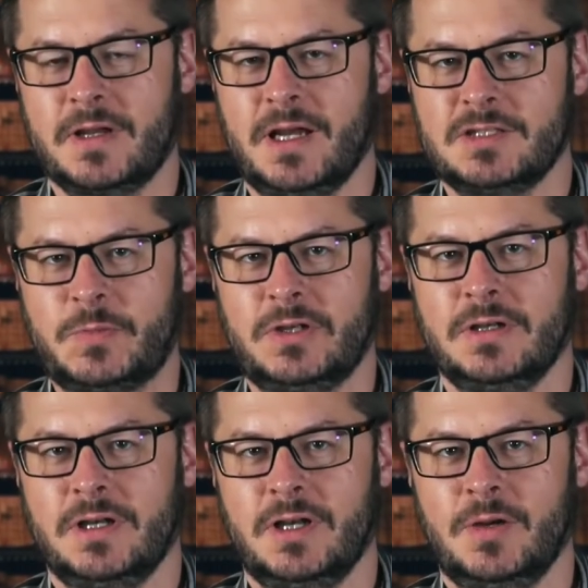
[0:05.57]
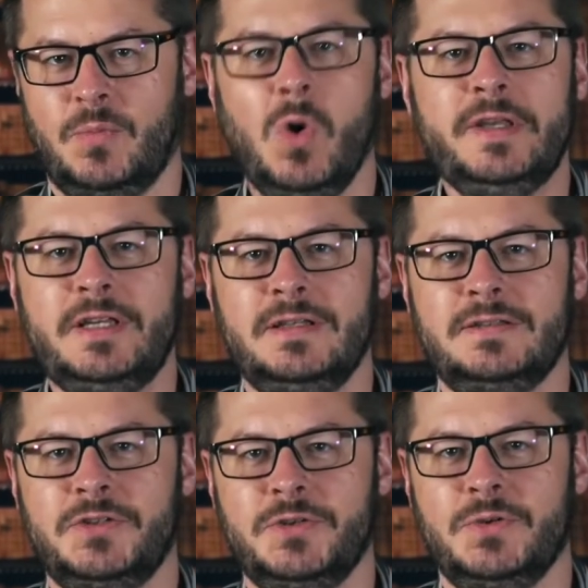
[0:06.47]
the gospel,
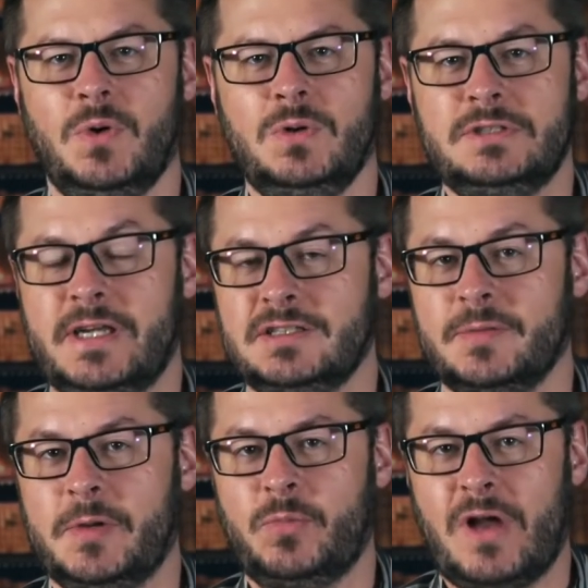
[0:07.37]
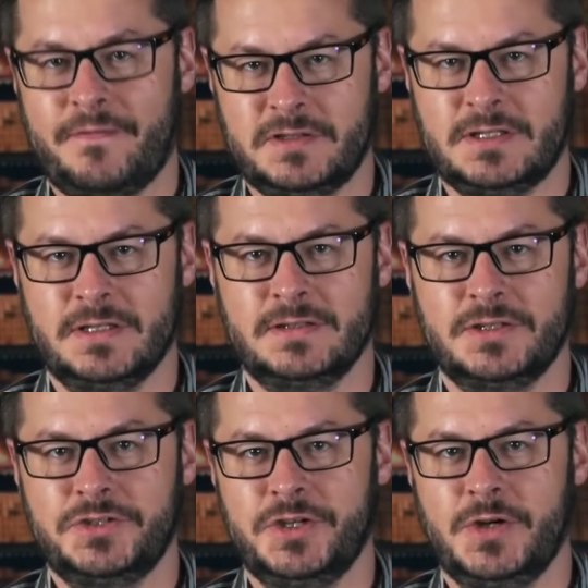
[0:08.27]
pointed to Old Testament prophecies
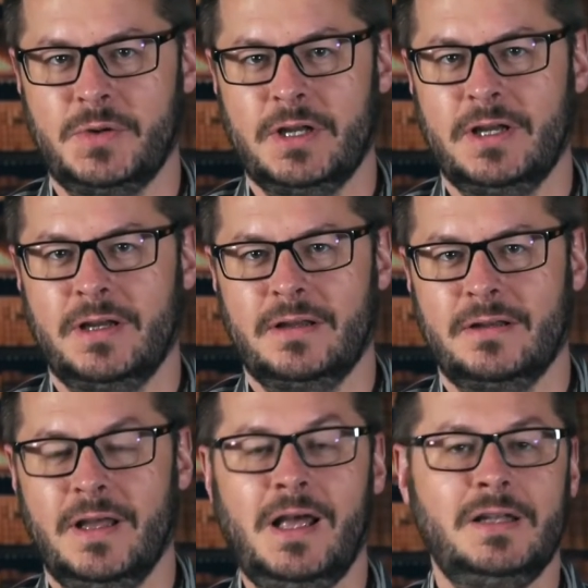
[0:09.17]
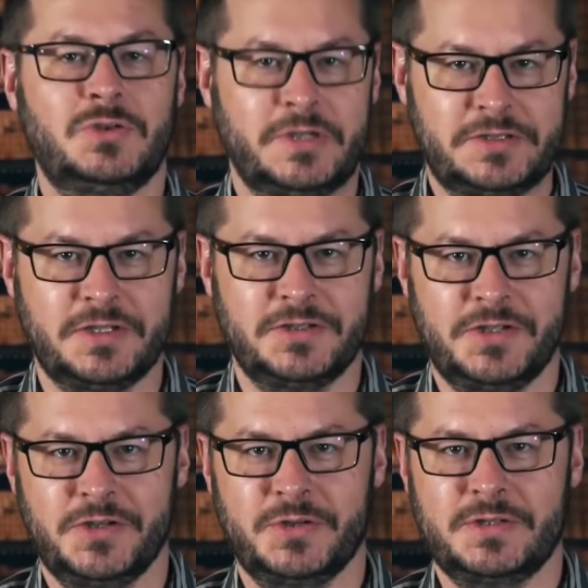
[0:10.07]
to show non Christian
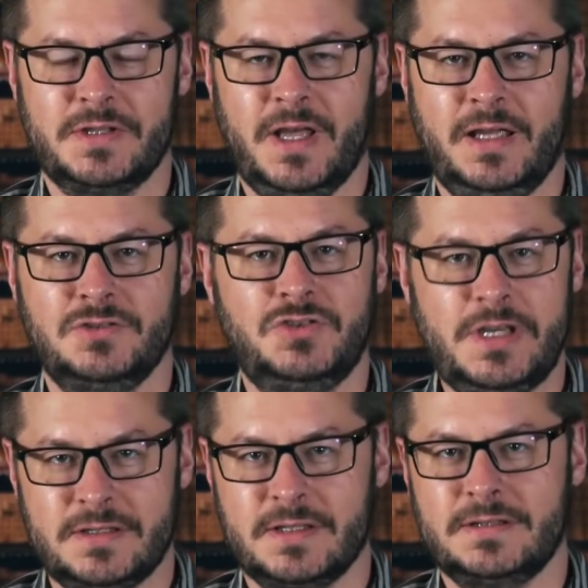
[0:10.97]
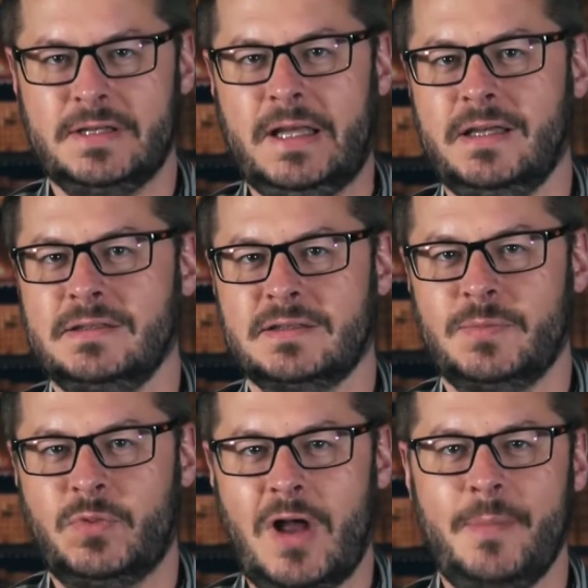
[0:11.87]
Jews that Jesus is the
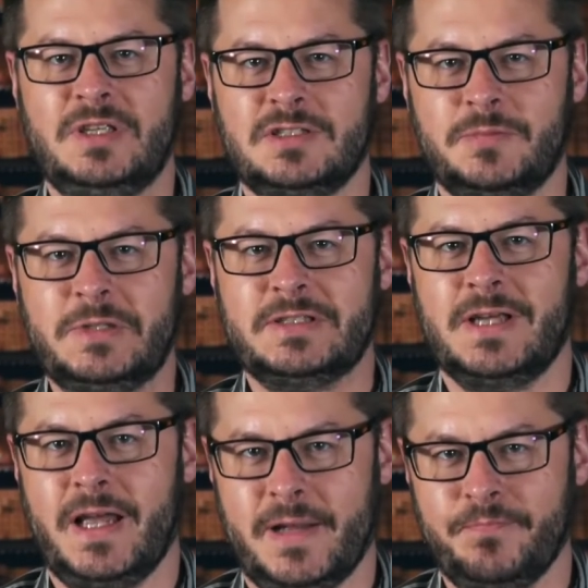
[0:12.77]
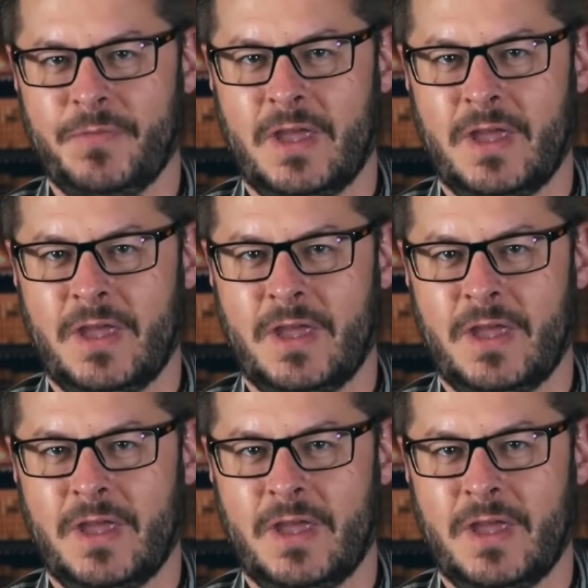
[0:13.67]
promised Messiah.